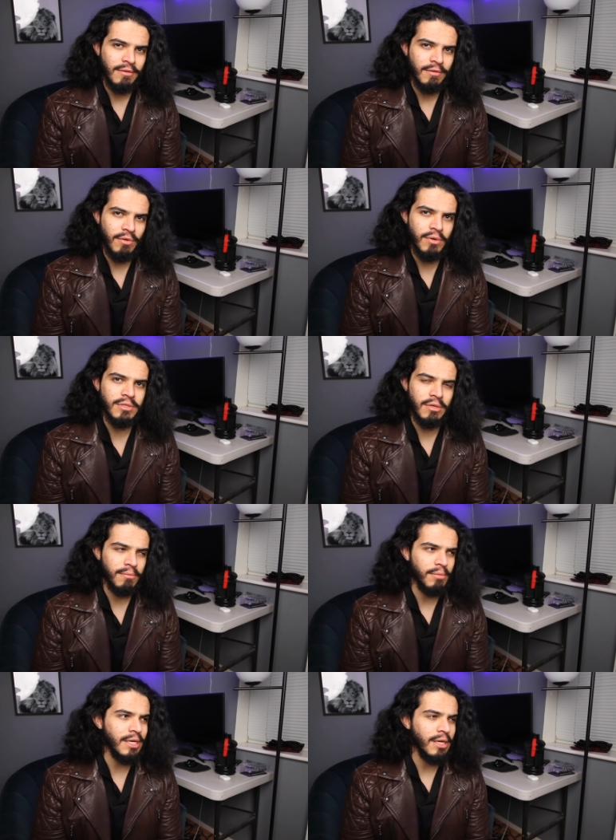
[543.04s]
Focus
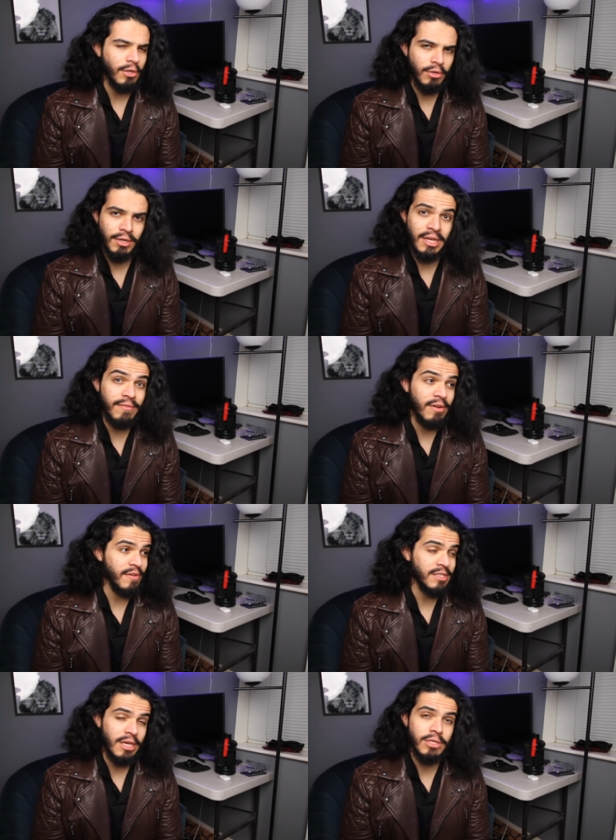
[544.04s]
on being good, even
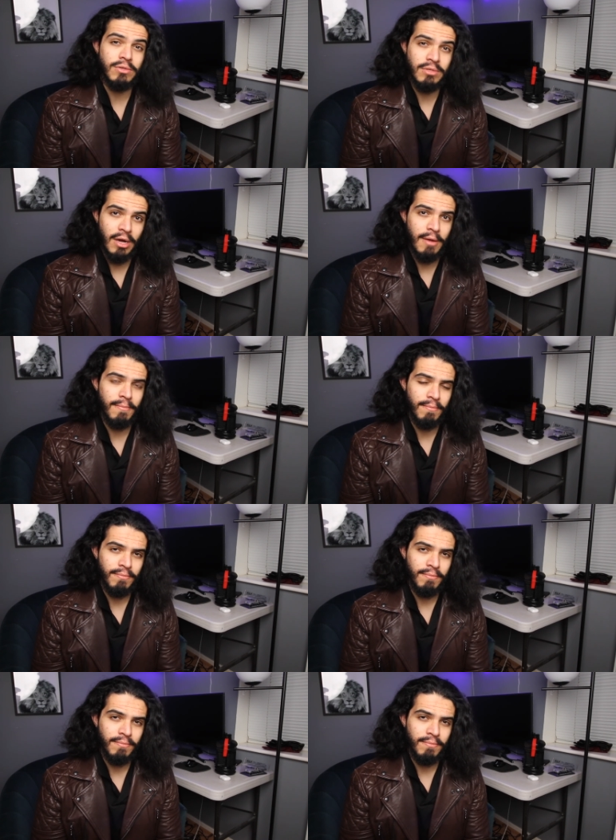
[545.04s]
if it takes you time.